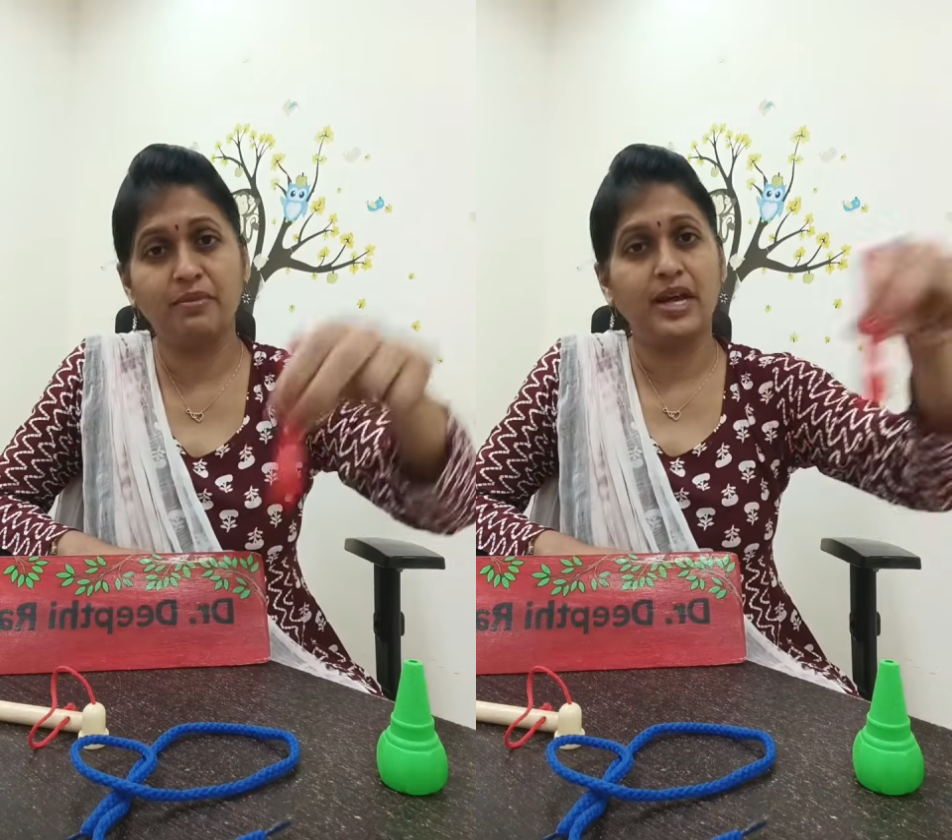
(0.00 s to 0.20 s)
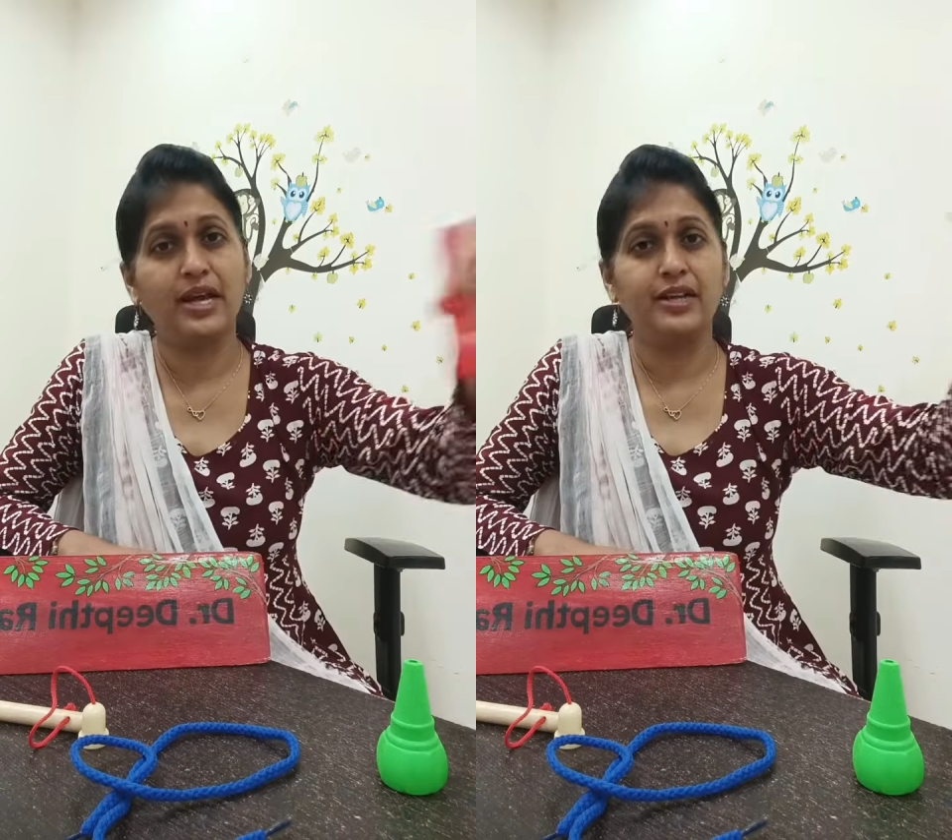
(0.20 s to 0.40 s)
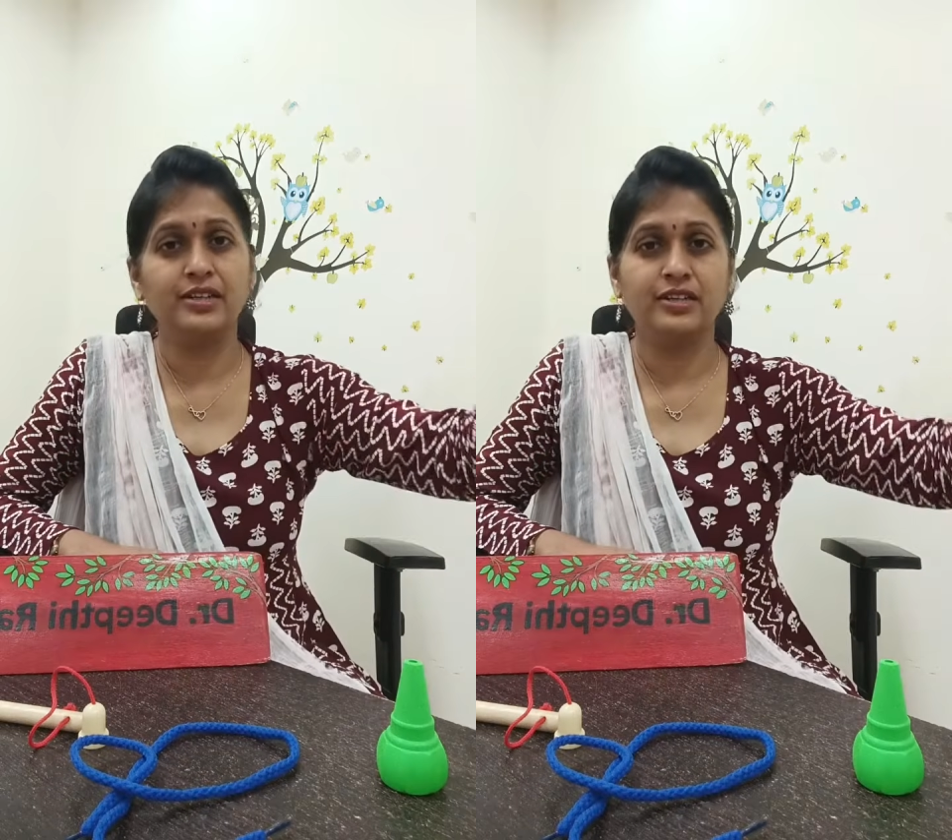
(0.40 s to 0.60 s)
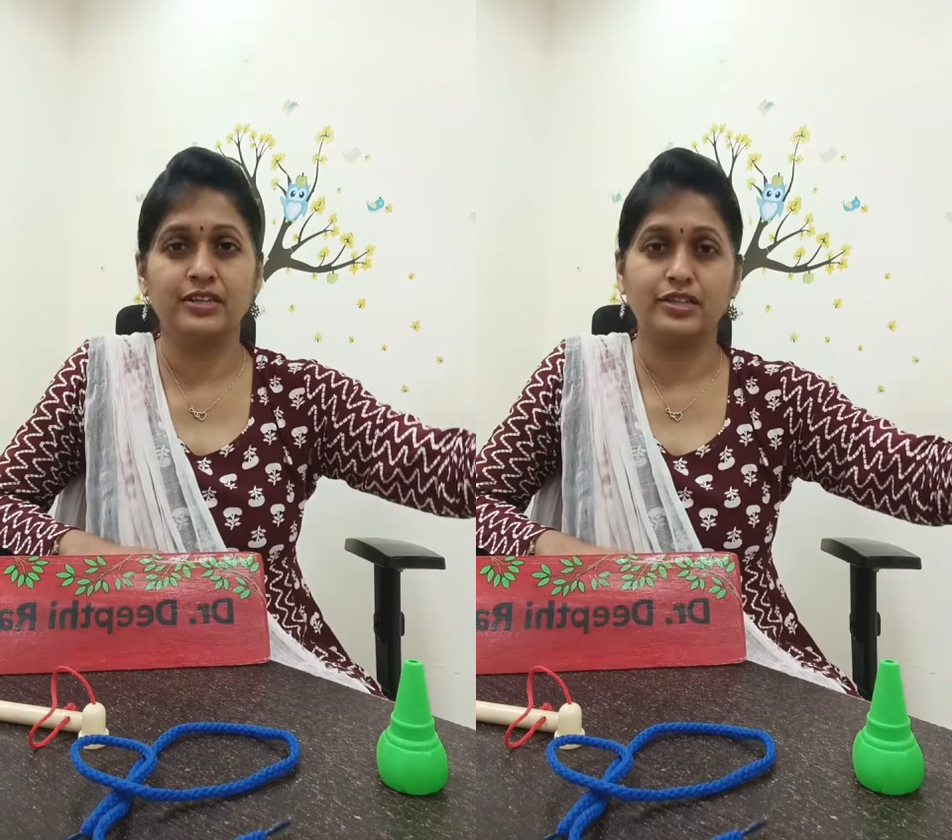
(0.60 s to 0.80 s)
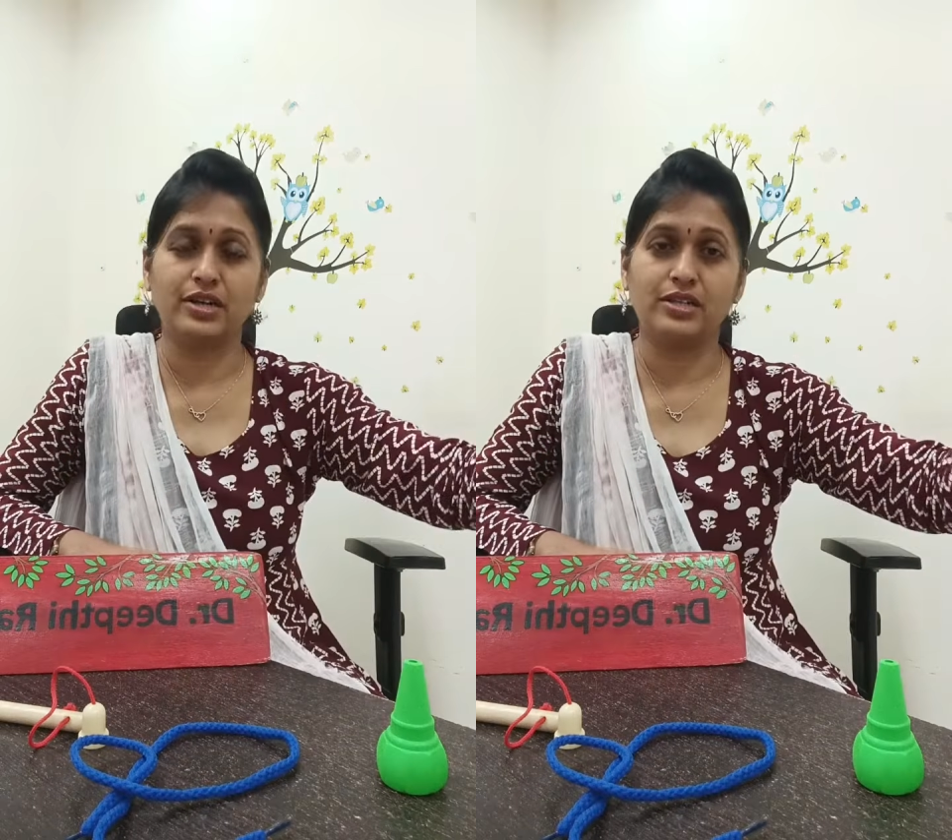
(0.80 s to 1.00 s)
and
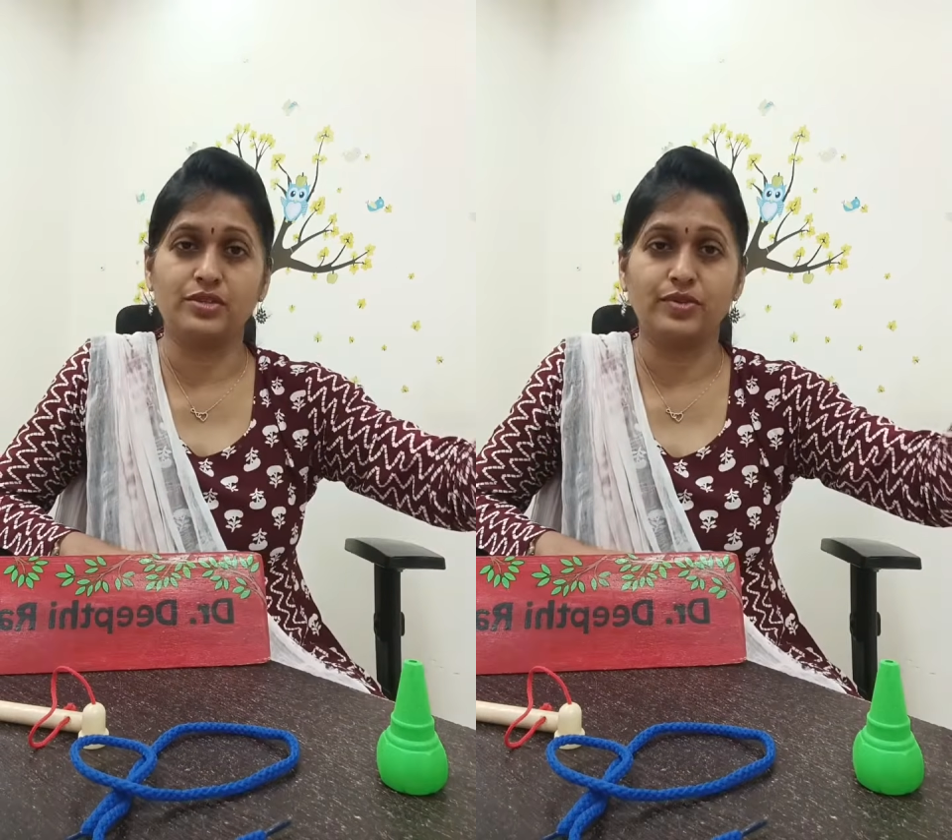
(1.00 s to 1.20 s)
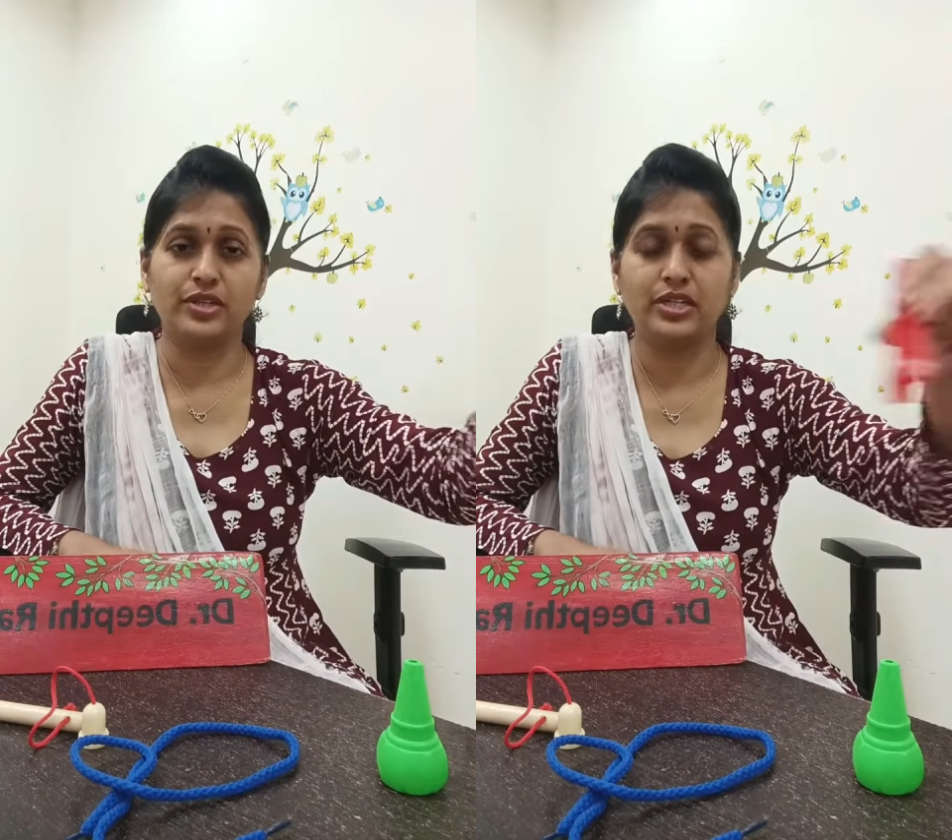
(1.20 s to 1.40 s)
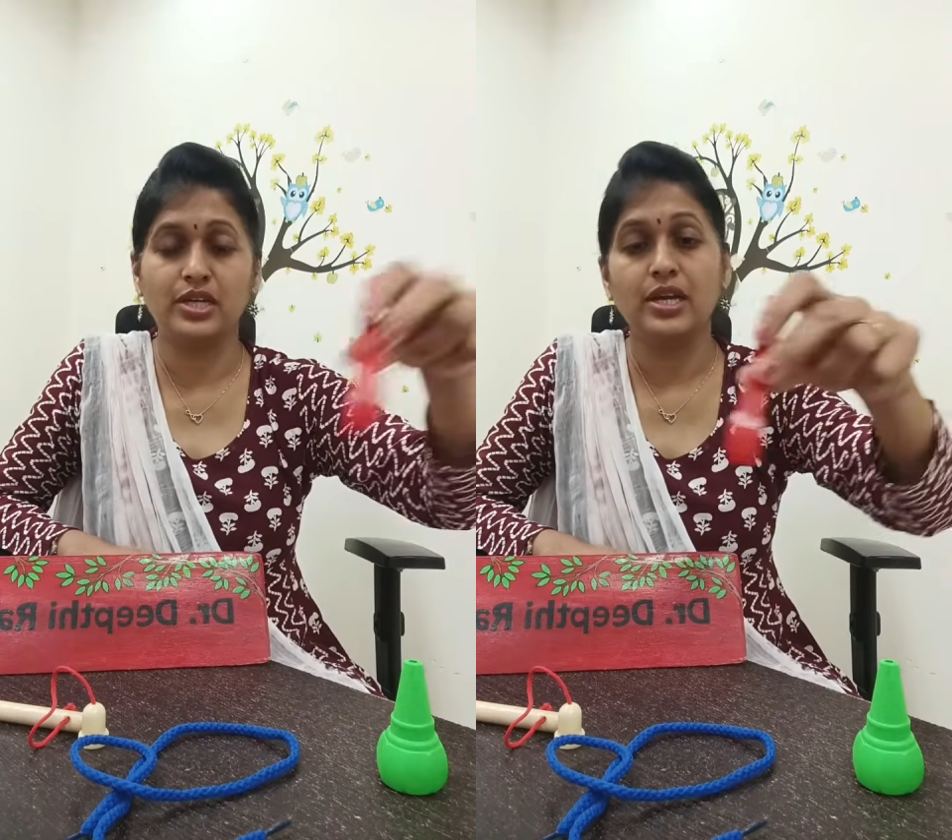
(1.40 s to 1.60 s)
transfer it.